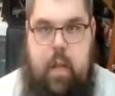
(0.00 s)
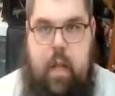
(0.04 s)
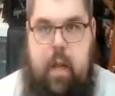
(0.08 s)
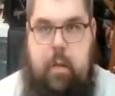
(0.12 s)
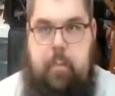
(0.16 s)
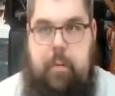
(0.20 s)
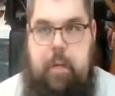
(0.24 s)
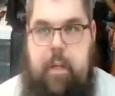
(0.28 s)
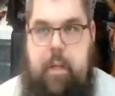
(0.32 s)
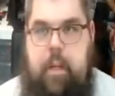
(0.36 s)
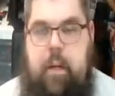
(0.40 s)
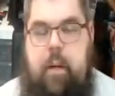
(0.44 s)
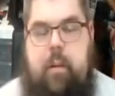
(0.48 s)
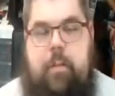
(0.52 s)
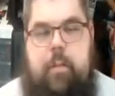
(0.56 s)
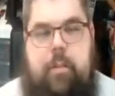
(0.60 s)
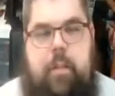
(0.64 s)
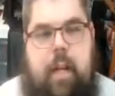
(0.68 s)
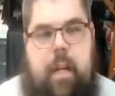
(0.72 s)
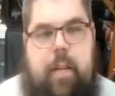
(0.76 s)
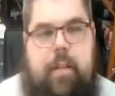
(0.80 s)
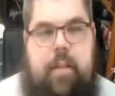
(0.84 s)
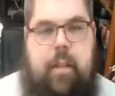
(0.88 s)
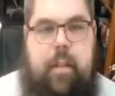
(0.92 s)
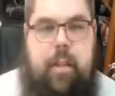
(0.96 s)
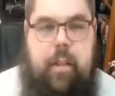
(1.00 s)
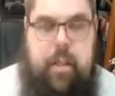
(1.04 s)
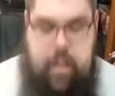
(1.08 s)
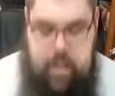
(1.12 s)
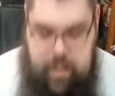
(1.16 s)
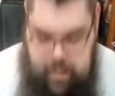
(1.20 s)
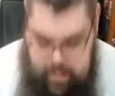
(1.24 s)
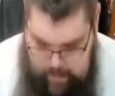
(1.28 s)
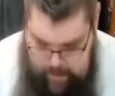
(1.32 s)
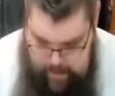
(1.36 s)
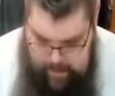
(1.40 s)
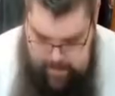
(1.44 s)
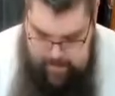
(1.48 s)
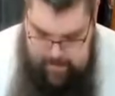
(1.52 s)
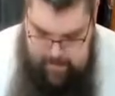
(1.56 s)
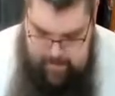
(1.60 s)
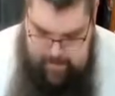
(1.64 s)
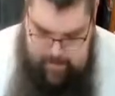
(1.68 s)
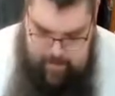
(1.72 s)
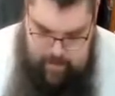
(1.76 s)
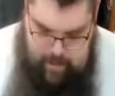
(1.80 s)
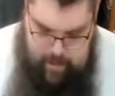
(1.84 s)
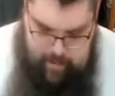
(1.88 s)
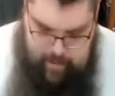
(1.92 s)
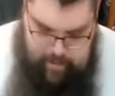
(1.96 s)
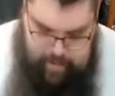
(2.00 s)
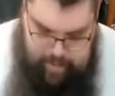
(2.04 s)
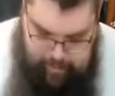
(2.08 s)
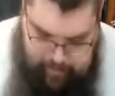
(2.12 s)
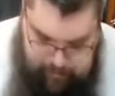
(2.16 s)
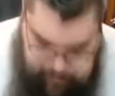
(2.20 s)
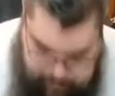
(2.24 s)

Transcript: we go. Nice and good. Okay.